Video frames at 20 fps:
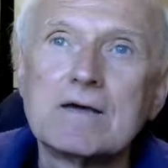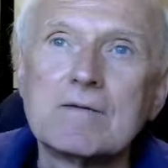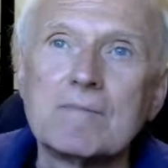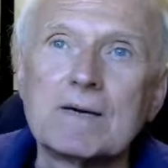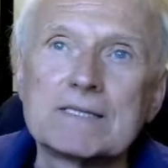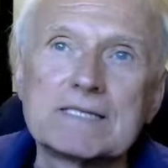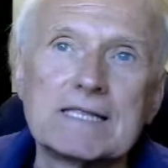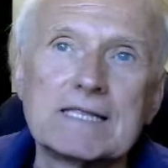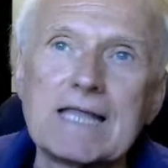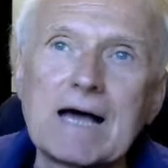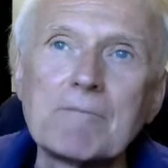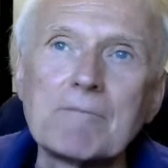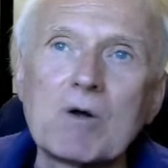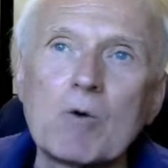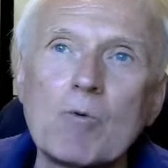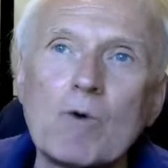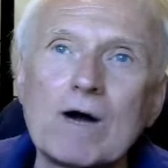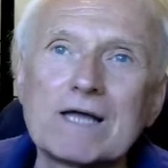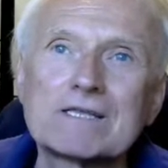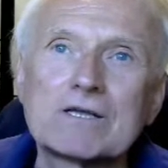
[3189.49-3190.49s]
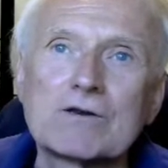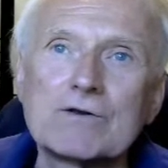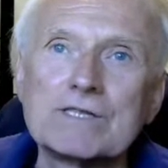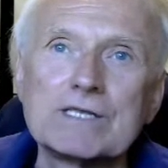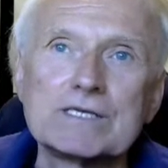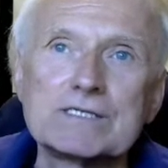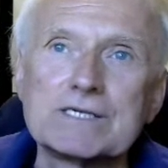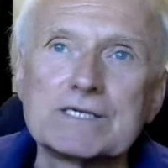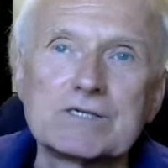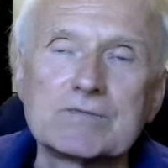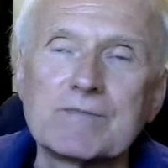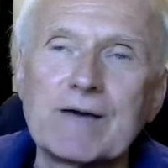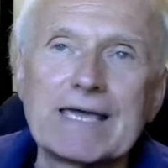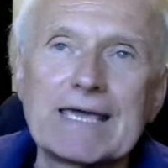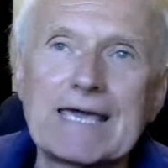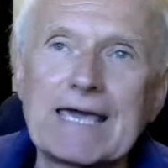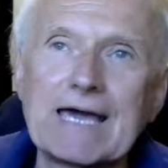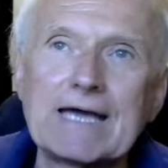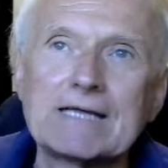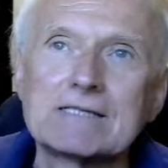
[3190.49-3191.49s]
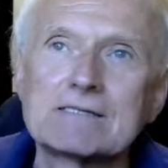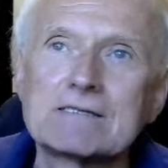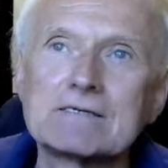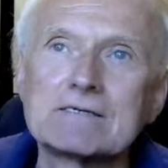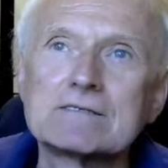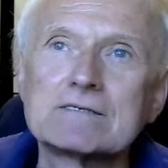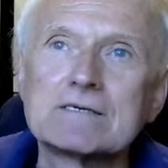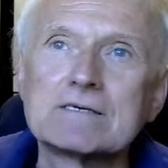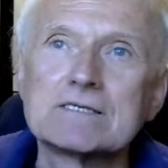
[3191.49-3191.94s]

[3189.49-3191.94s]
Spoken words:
But the number one criticism I get